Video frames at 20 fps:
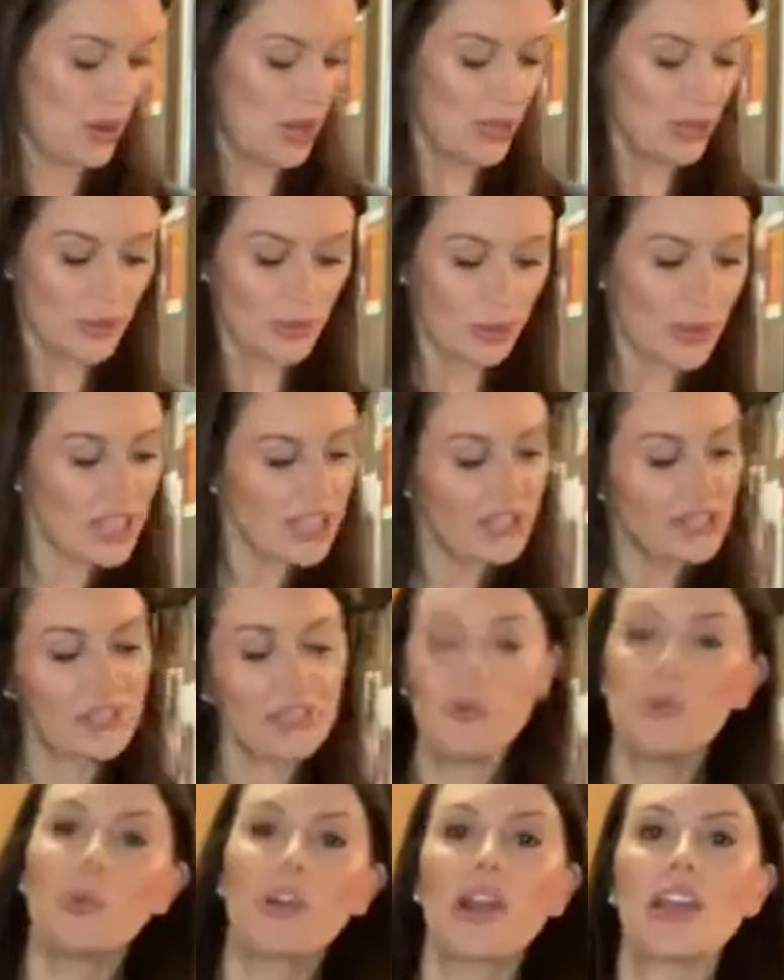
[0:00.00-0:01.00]
So basically
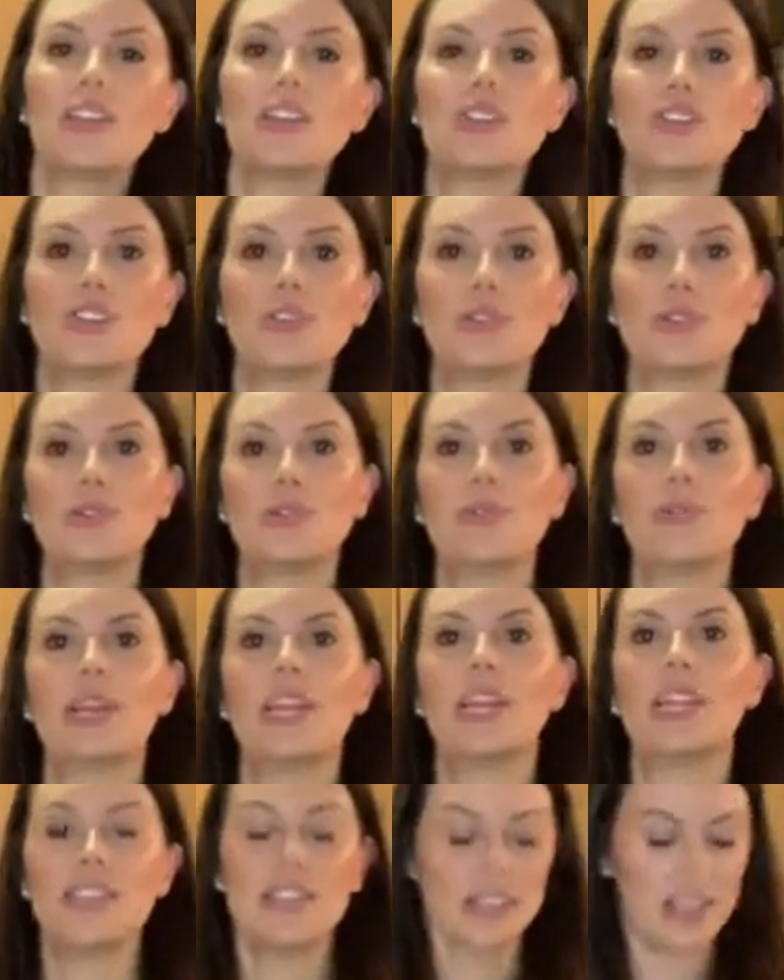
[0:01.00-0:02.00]
what I do
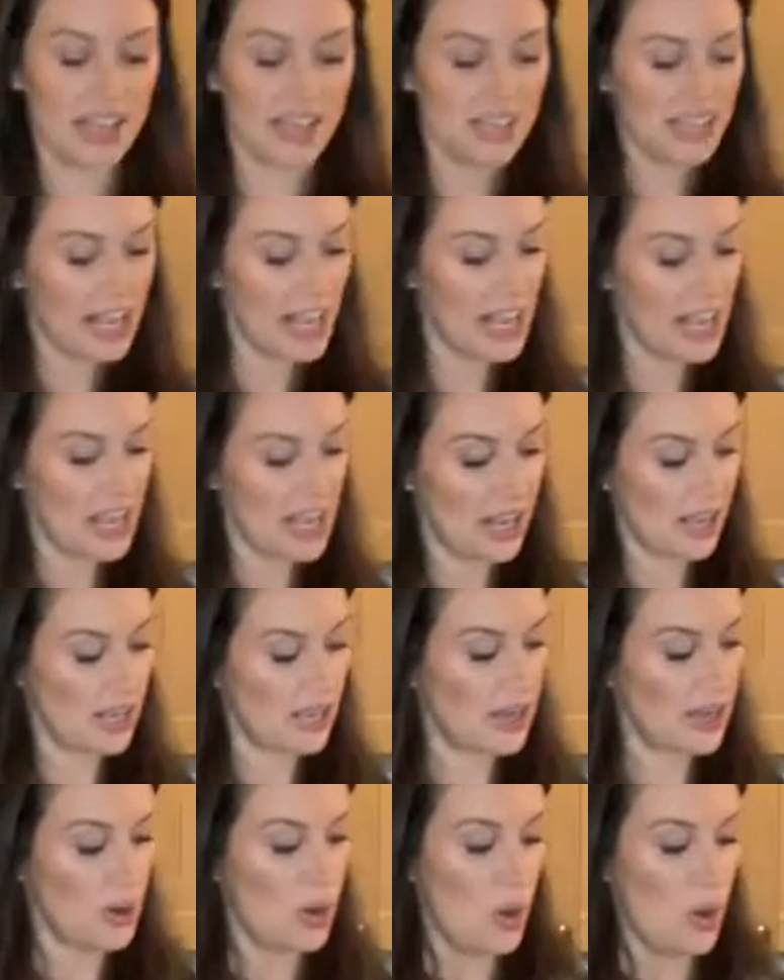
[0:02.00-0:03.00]
is I take
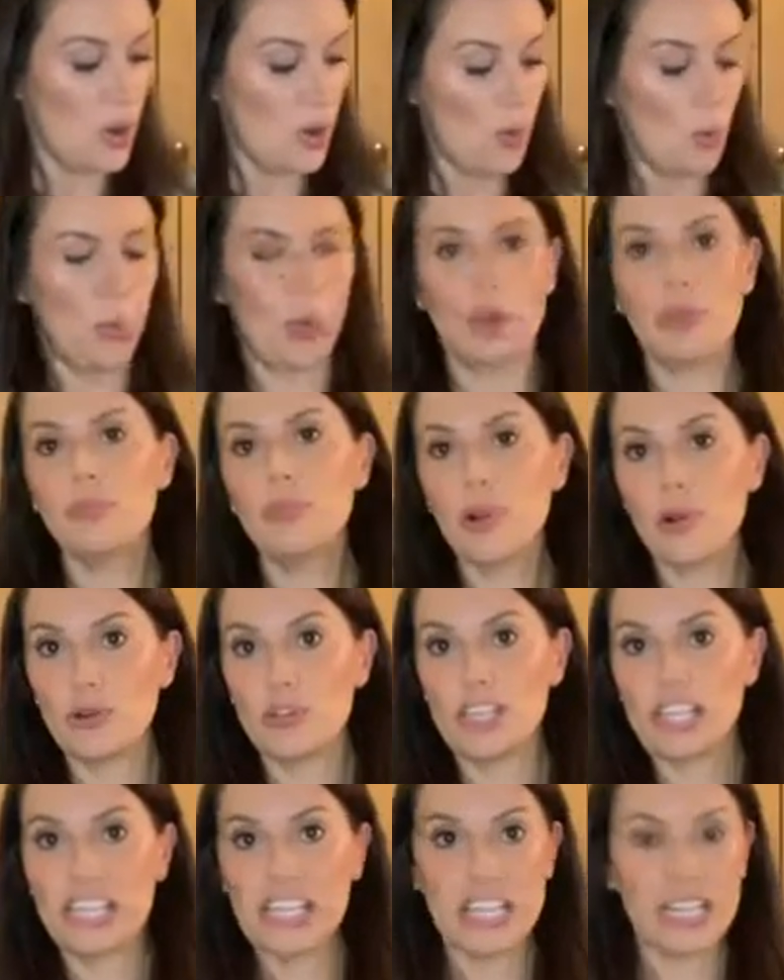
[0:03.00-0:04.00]
one
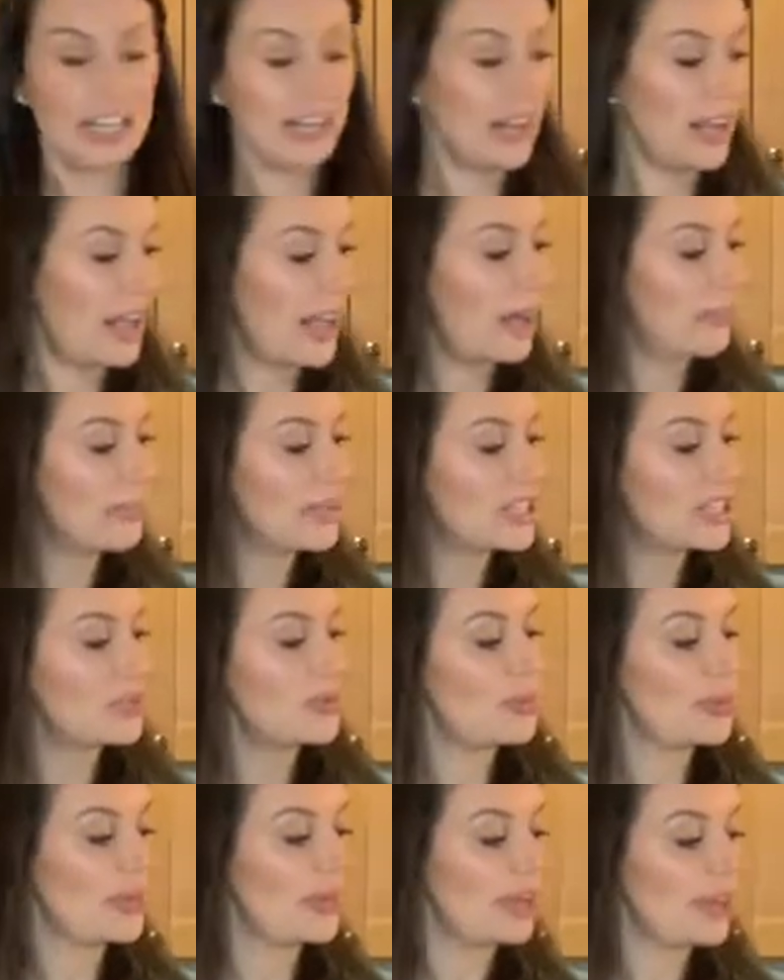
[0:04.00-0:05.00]
protein and mix it
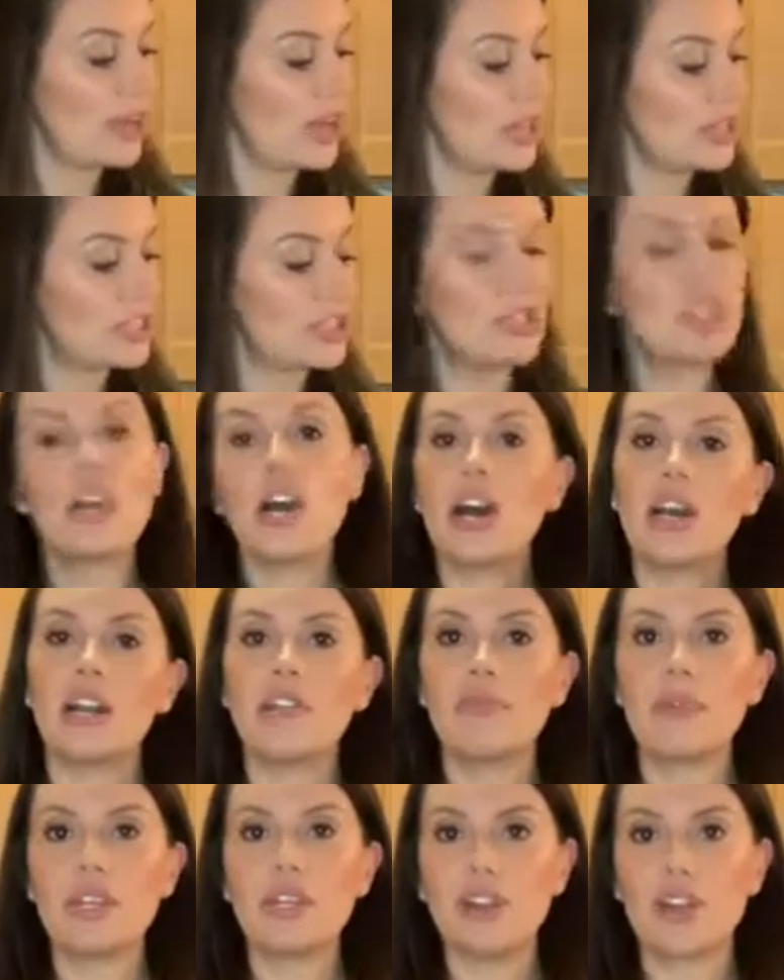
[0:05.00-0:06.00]
with a ton
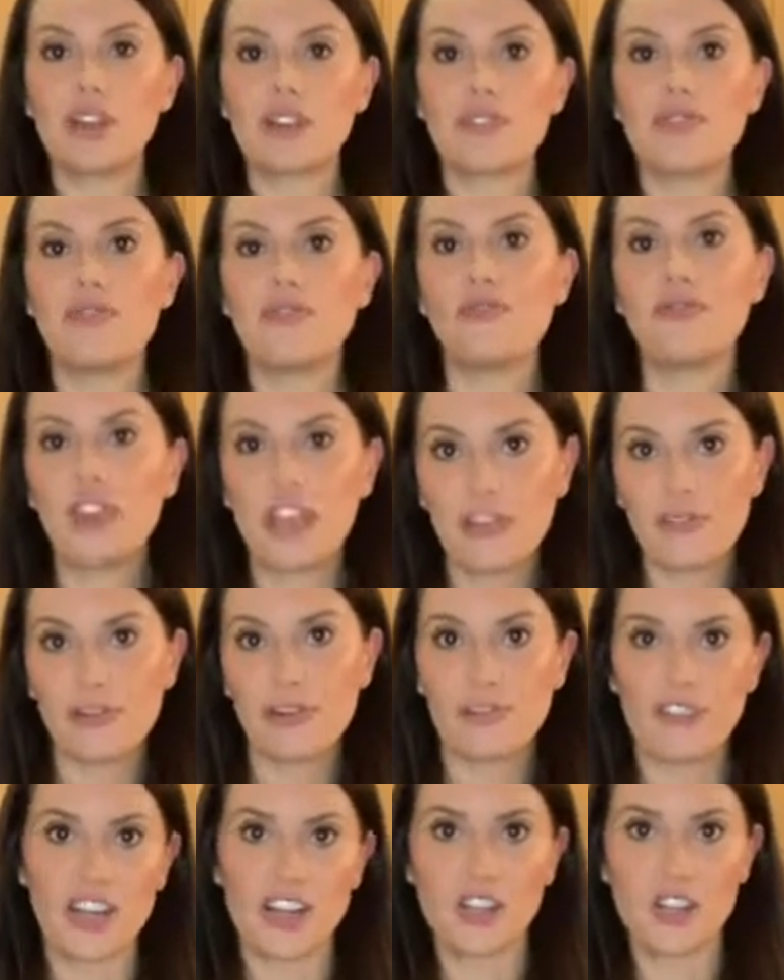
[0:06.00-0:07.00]
of my dog's
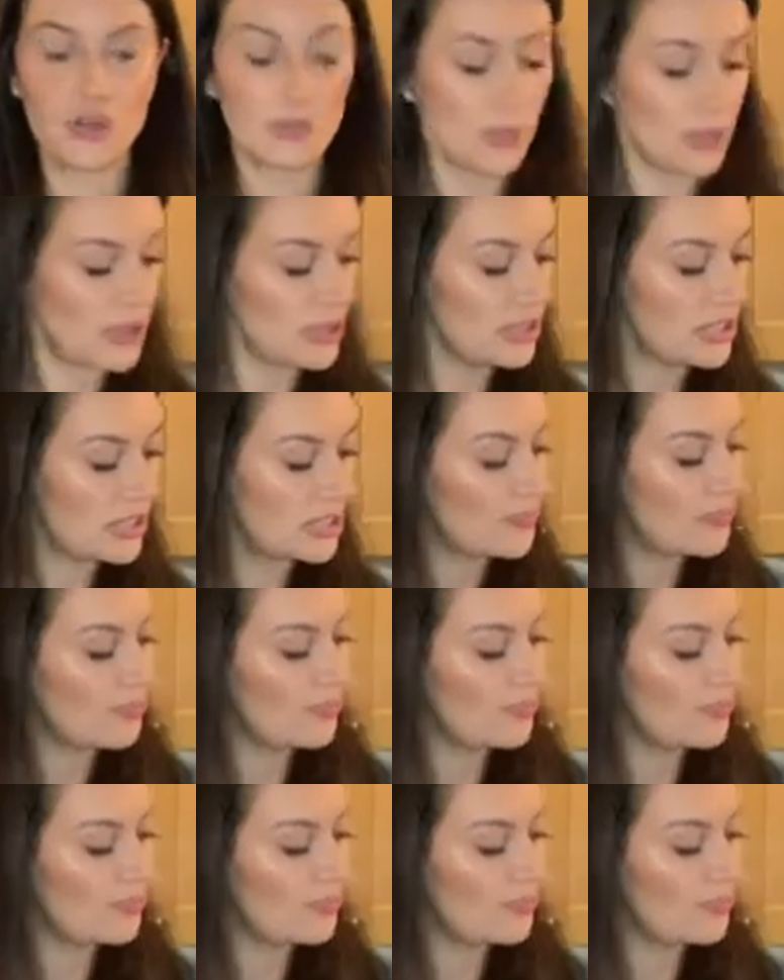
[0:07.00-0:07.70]
favorite vegetables.